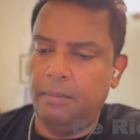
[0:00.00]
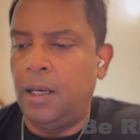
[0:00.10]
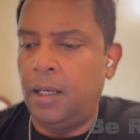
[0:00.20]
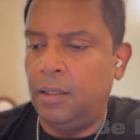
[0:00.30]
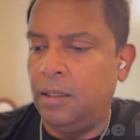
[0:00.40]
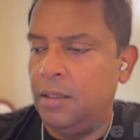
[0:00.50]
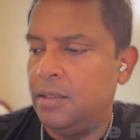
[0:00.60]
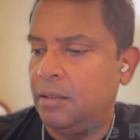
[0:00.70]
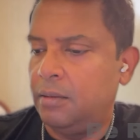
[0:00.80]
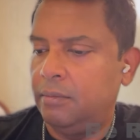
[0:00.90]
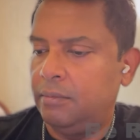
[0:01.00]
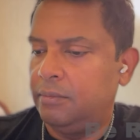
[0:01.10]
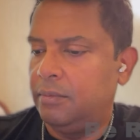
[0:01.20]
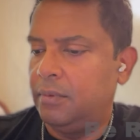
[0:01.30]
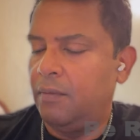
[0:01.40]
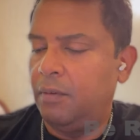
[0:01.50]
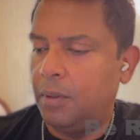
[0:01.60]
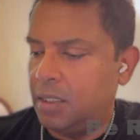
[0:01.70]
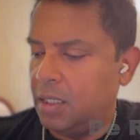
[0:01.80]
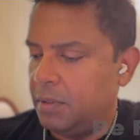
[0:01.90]
And the reason
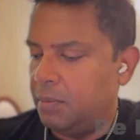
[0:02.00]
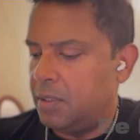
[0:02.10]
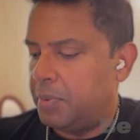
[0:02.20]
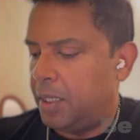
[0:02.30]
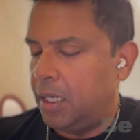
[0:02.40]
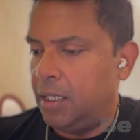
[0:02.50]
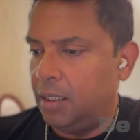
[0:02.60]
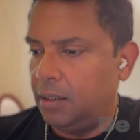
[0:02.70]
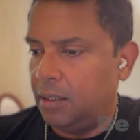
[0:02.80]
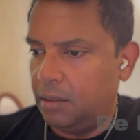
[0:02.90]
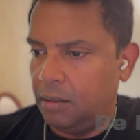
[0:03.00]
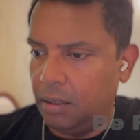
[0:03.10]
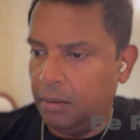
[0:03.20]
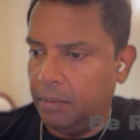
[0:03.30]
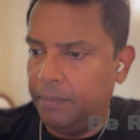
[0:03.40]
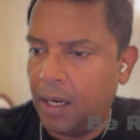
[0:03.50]
everyone seems to be speculating that